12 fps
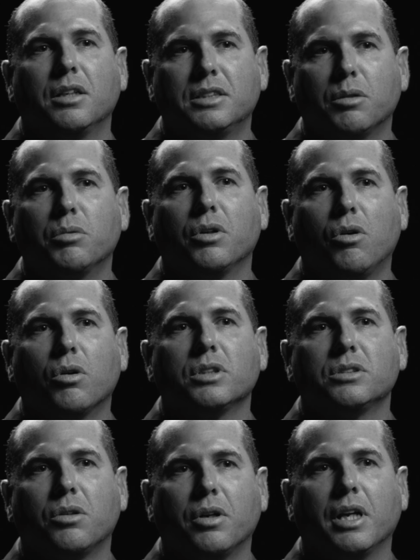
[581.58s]
a, it's a real horror
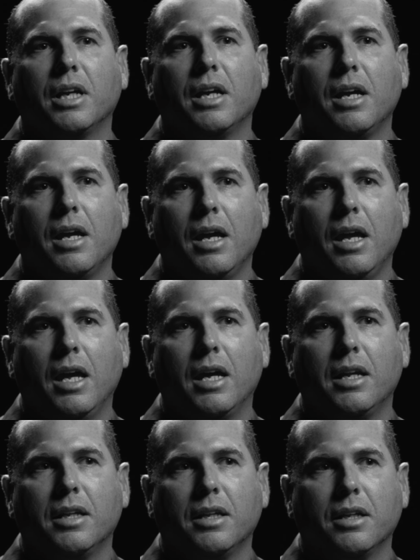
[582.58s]
story.
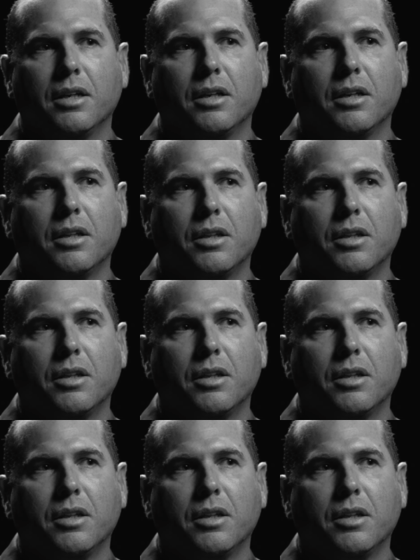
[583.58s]
And the,